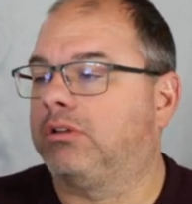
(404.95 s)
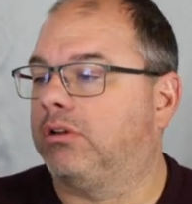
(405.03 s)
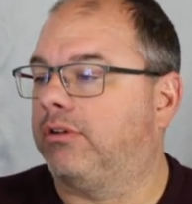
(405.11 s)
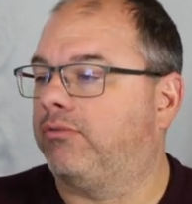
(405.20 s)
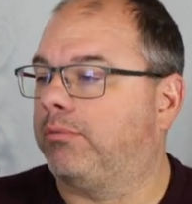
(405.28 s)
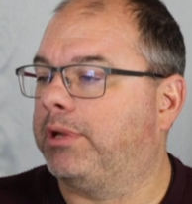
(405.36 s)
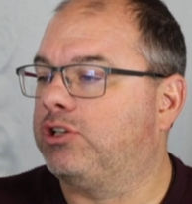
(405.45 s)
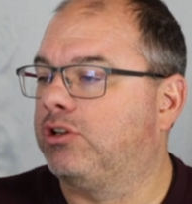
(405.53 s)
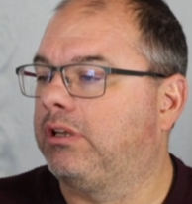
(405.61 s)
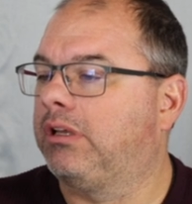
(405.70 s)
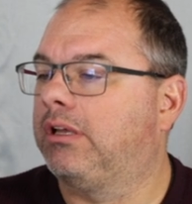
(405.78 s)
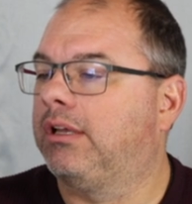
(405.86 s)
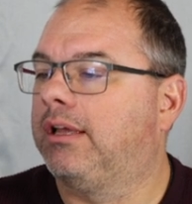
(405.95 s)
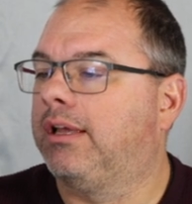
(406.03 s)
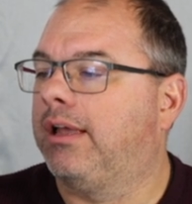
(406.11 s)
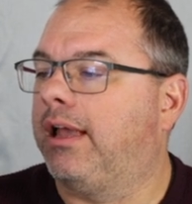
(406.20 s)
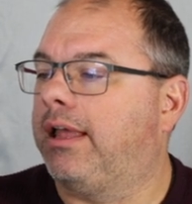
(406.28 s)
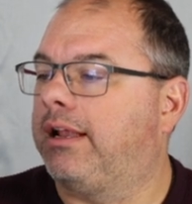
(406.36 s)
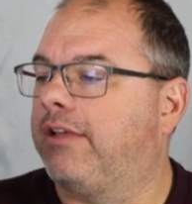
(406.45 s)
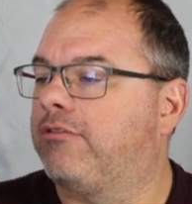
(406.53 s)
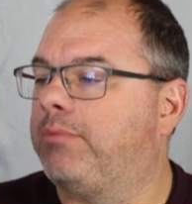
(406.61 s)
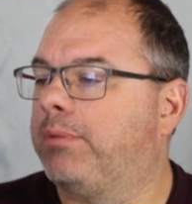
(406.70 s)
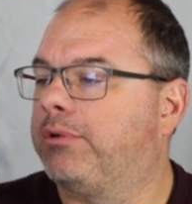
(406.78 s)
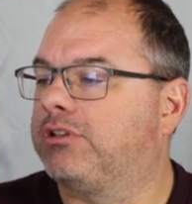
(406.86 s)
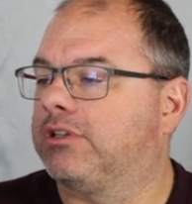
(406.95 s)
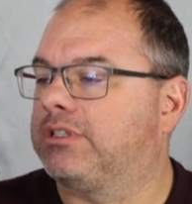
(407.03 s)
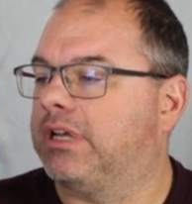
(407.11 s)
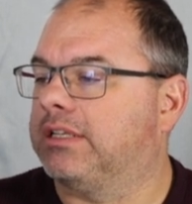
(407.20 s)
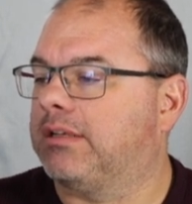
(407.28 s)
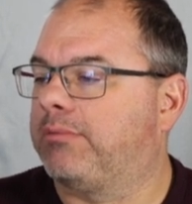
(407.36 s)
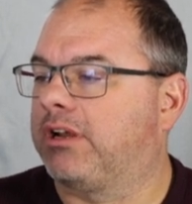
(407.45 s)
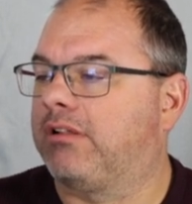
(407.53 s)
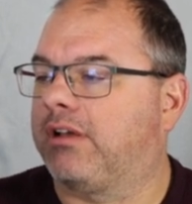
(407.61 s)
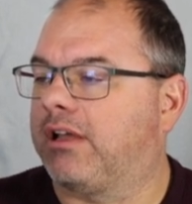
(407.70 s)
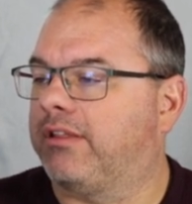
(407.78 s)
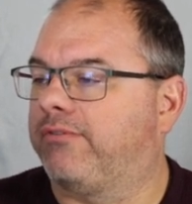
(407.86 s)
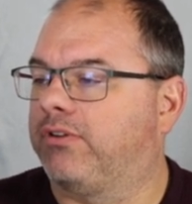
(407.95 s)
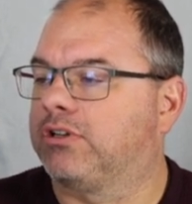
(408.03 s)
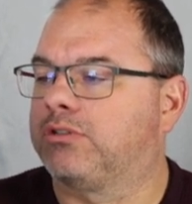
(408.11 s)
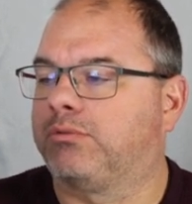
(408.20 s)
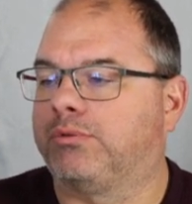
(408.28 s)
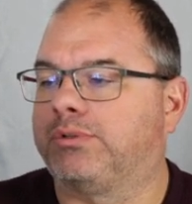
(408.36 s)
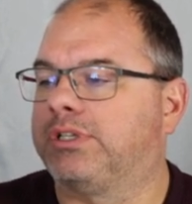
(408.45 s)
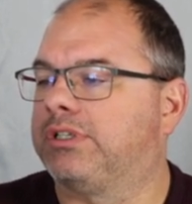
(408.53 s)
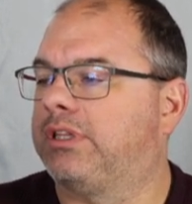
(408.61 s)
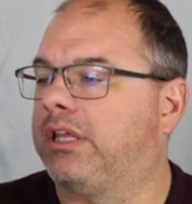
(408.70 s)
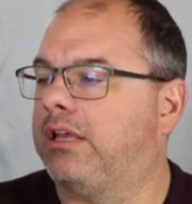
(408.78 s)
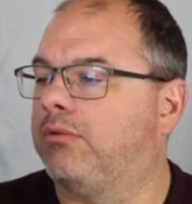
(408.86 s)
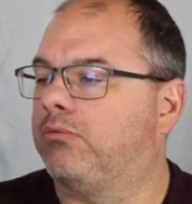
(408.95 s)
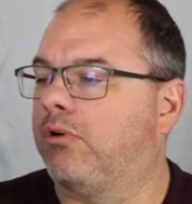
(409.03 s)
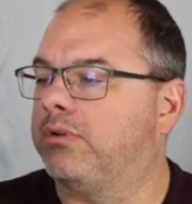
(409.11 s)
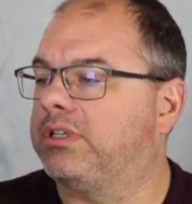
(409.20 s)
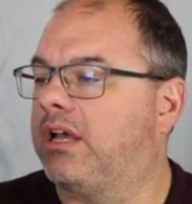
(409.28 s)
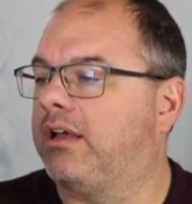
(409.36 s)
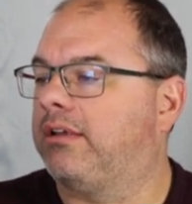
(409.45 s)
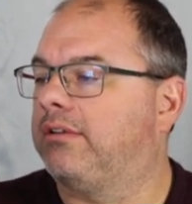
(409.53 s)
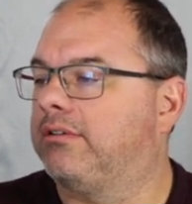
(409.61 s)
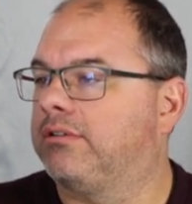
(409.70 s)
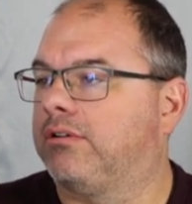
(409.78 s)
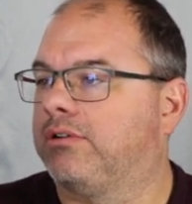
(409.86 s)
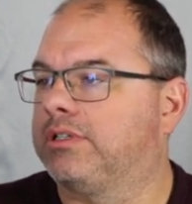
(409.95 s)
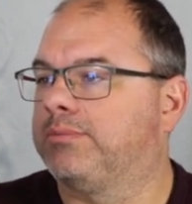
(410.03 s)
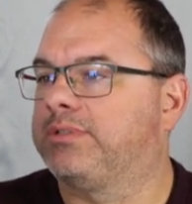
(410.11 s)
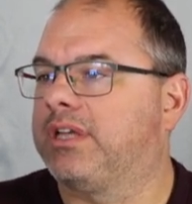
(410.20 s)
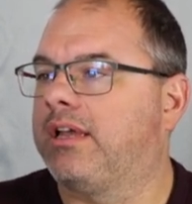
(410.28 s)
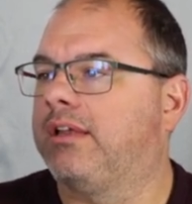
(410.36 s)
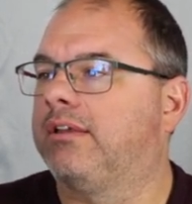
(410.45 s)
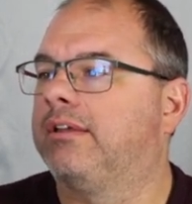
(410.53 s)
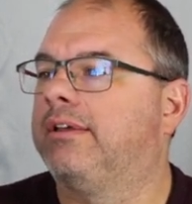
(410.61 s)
Good information. And it gives me a bunch of sites. I'm going to click on the first one, which is the Roatan tourism site.